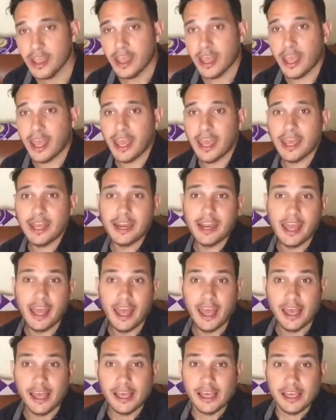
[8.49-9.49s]
And
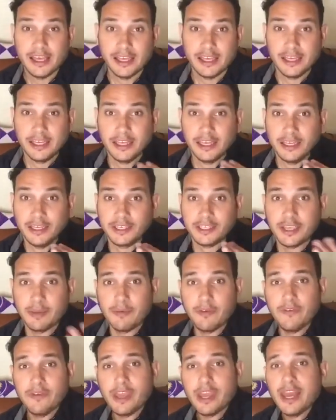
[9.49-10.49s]
some
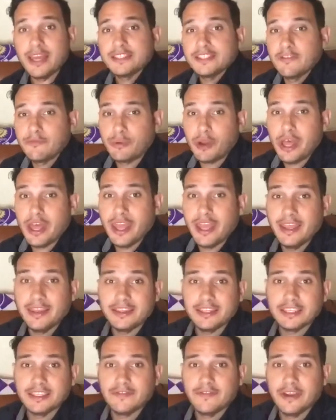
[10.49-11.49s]
of you guys have probably hit
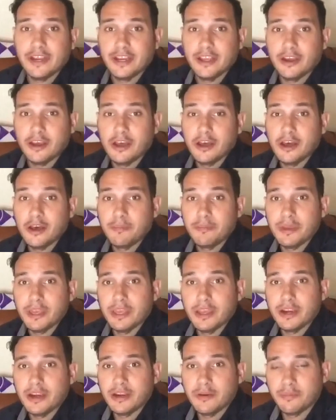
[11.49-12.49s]
this video up
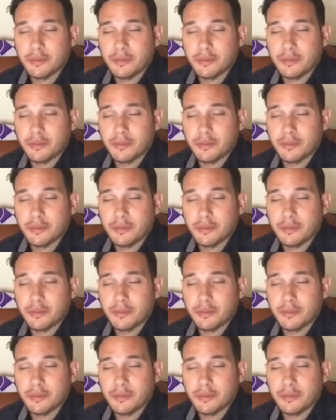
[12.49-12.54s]
here